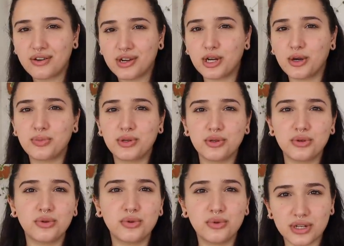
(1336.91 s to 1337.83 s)
I hope
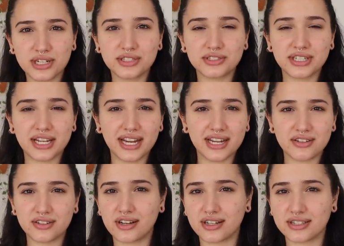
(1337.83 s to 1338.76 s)
you were entertained
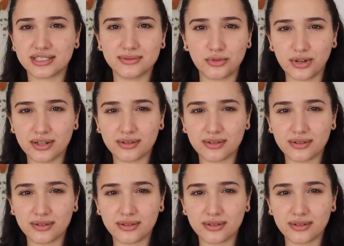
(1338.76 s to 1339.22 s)
or got some